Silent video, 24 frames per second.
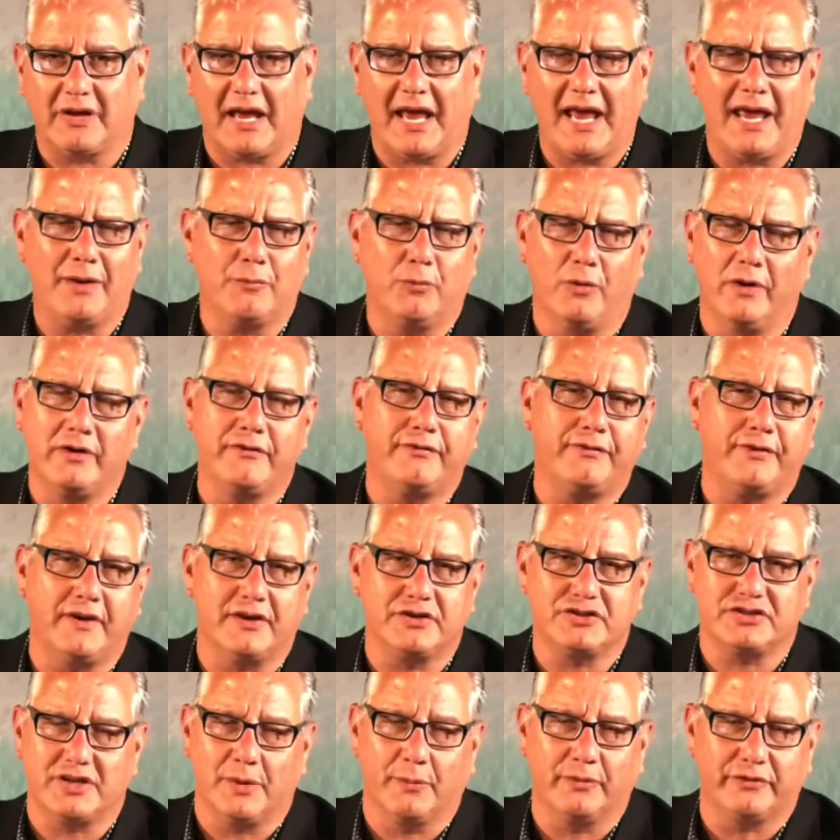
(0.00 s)
I had one
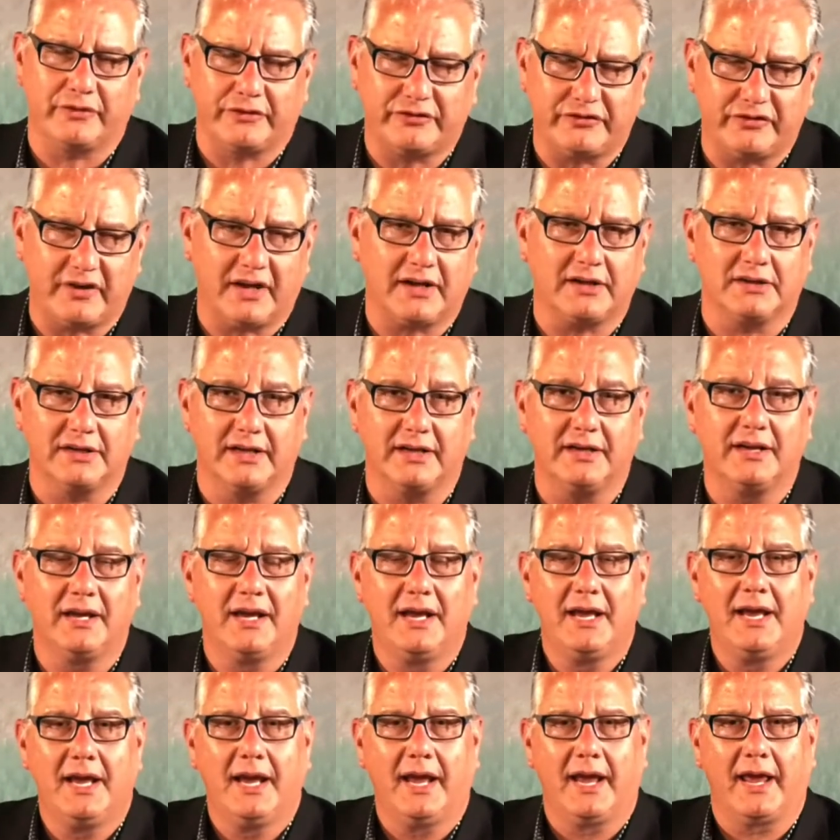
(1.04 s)
fish that was a cichlid,
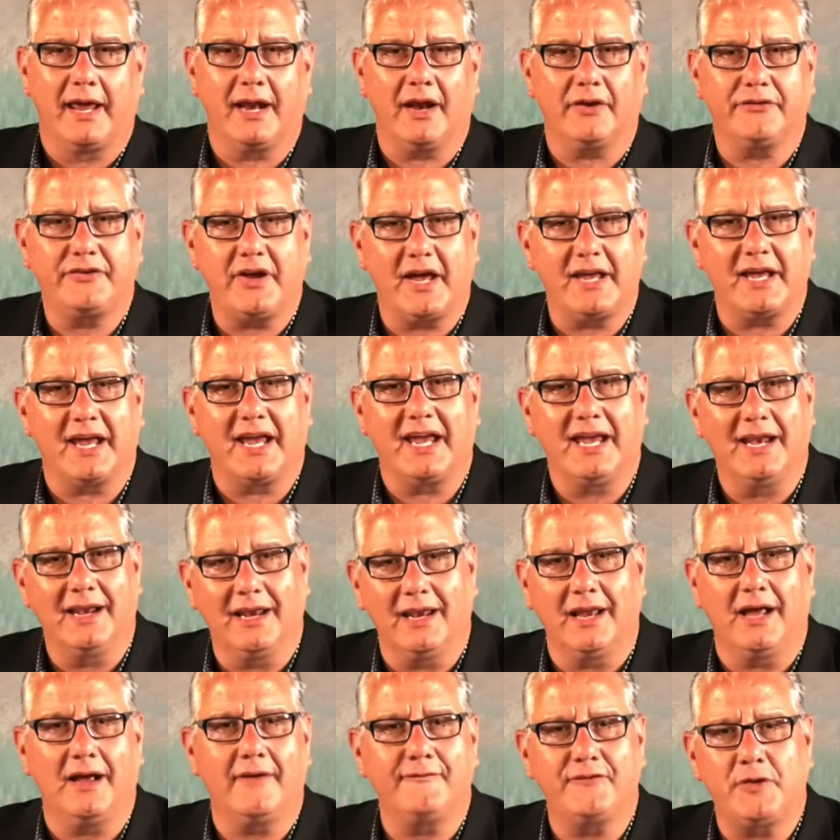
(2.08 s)
and I'll tell you, he
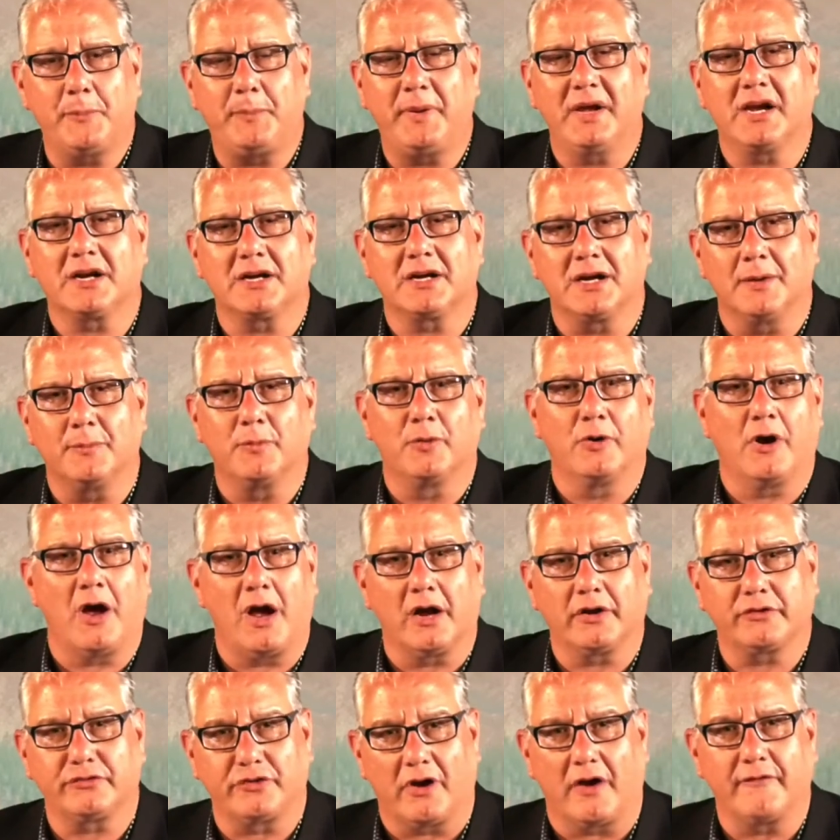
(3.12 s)
loved to pick up
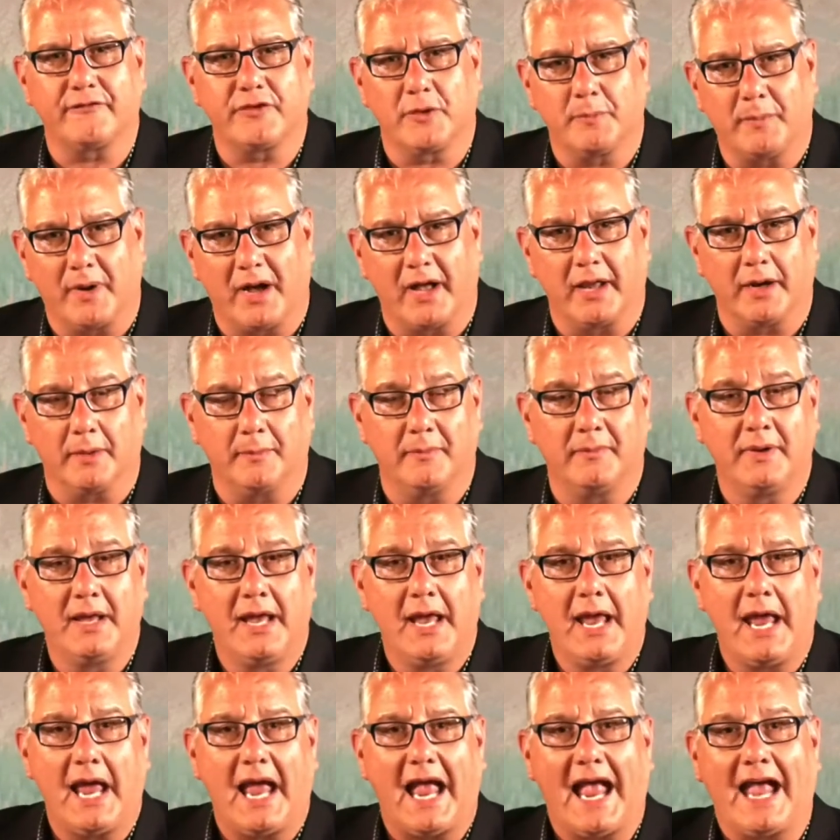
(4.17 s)
rocks off the bottom
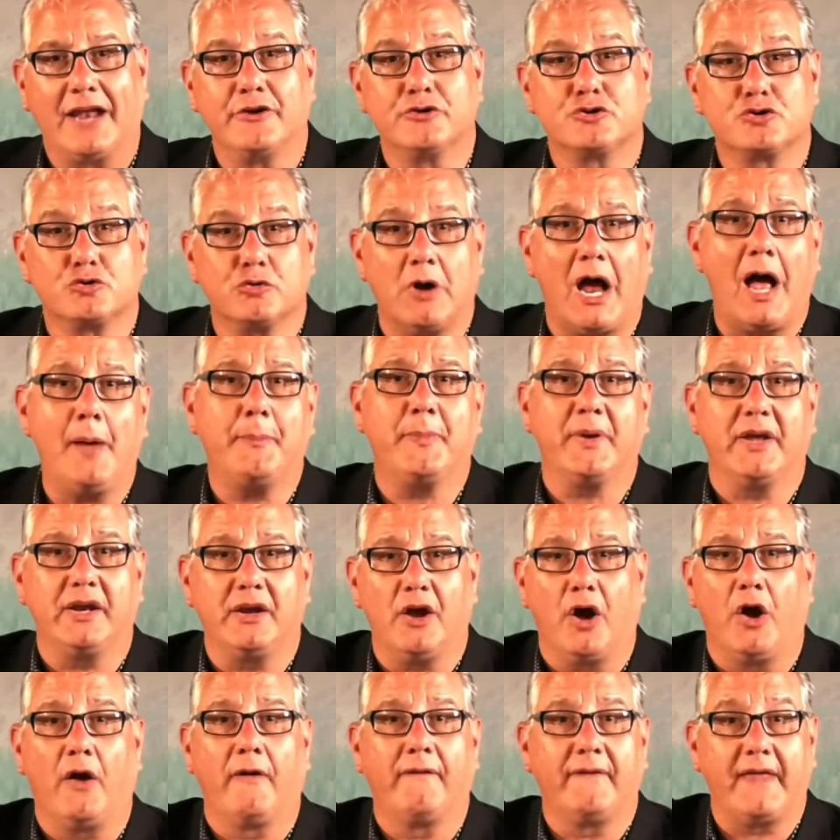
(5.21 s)
and drop it
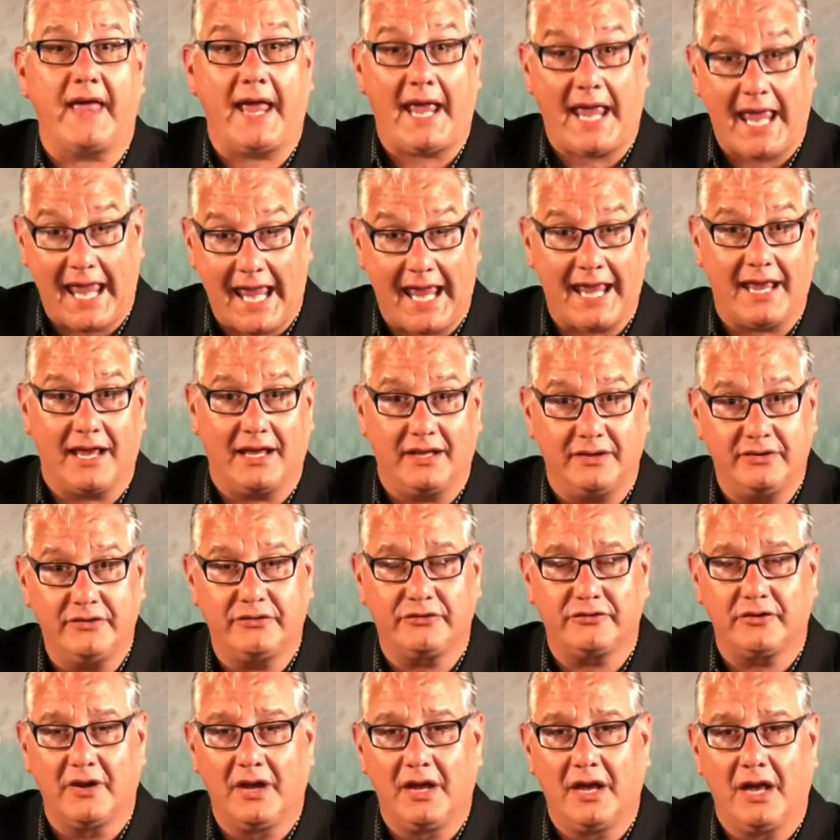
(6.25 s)
on the
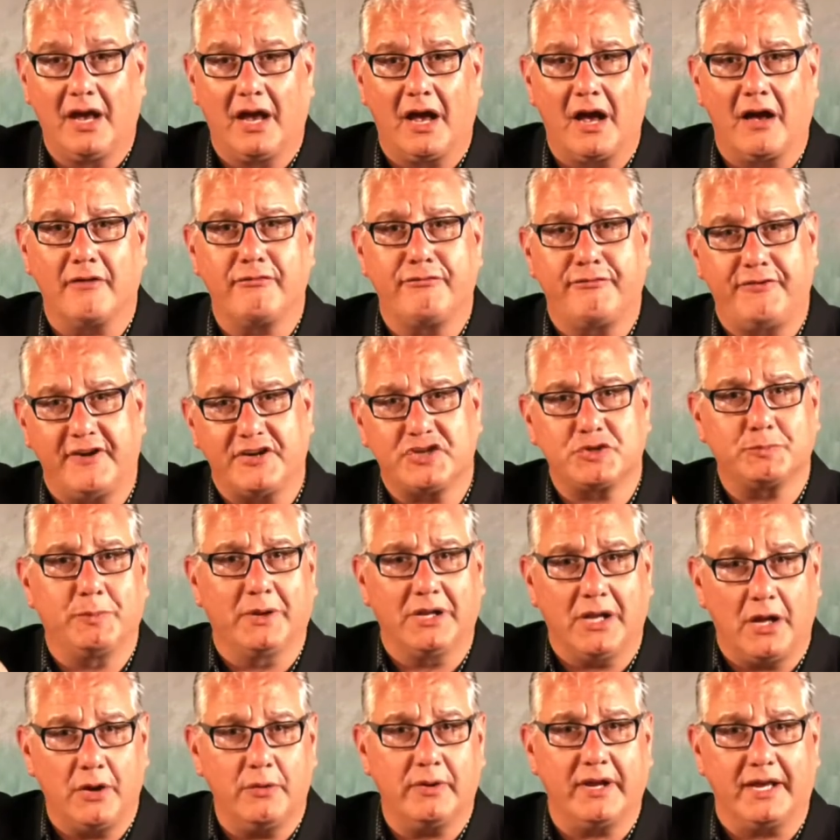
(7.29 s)
heads of fish
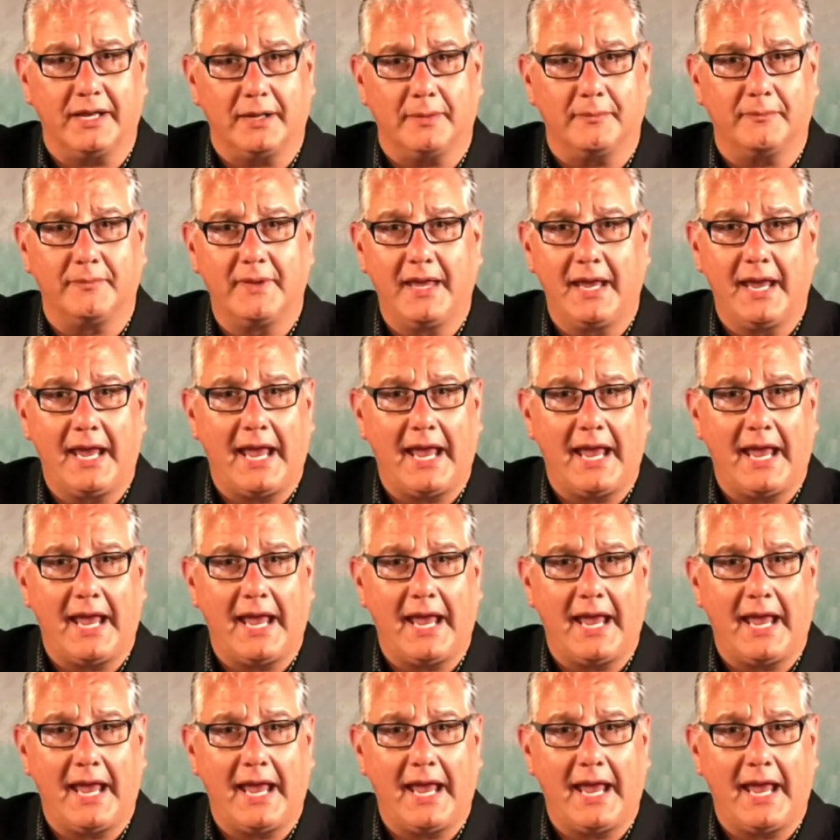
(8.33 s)
below him.